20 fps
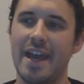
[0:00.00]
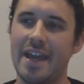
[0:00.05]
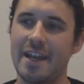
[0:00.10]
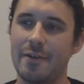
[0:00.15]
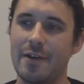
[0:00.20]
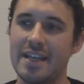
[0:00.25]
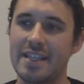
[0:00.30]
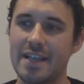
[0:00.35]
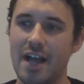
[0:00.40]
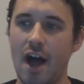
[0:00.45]

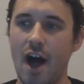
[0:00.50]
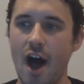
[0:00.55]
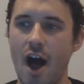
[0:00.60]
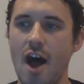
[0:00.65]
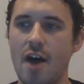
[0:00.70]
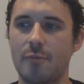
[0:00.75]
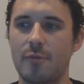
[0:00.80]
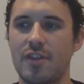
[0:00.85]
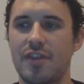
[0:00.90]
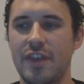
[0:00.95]
Anyways,
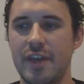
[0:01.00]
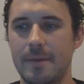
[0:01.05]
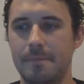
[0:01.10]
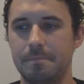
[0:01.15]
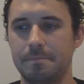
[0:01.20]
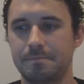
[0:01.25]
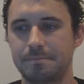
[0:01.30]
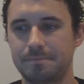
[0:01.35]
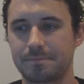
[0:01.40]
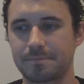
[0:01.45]
on with it.
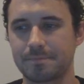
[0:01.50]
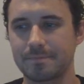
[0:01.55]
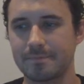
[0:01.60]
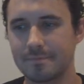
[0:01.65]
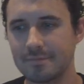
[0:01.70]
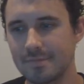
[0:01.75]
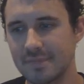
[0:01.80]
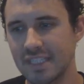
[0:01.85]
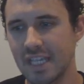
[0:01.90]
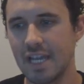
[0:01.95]

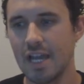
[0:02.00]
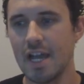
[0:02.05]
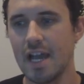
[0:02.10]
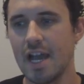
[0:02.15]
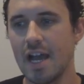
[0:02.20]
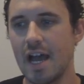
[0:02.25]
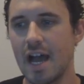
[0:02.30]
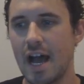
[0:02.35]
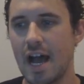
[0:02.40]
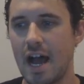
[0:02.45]

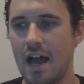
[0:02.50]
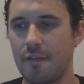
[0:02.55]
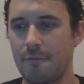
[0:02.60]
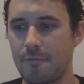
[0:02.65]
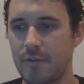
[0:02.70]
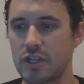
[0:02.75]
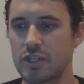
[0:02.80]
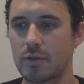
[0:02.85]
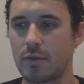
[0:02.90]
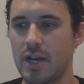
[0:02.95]
The
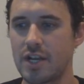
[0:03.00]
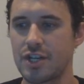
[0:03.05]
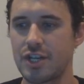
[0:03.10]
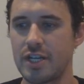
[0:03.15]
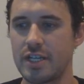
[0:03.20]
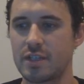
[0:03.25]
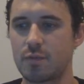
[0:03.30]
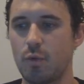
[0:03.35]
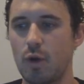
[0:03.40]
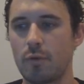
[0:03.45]
first question
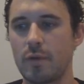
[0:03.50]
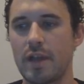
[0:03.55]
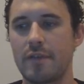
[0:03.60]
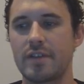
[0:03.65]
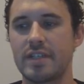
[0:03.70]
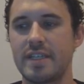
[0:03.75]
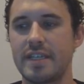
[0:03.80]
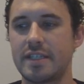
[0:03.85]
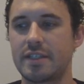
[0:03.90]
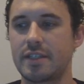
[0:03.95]
is, will we ever see